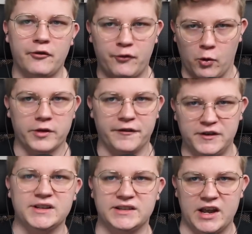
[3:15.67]
for the
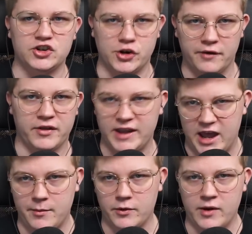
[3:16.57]
physics engine of the
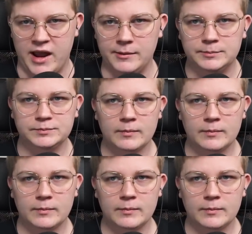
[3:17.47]
game, right?